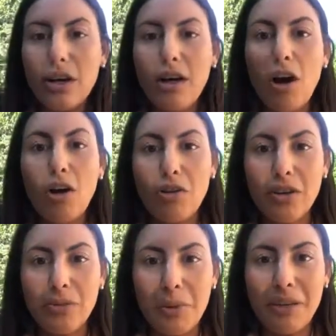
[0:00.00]
hot
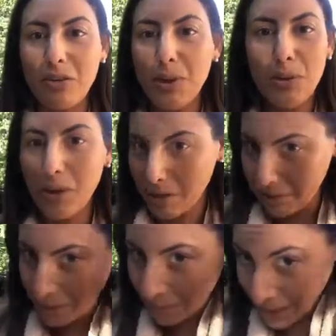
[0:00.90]
cross buns, we all love
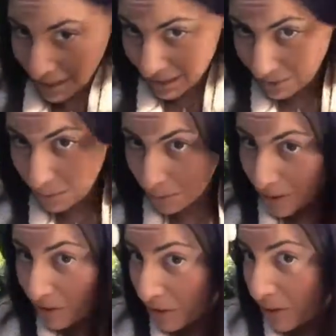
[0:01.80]
them. What we
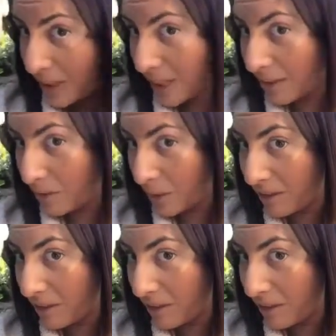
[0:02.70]
do is we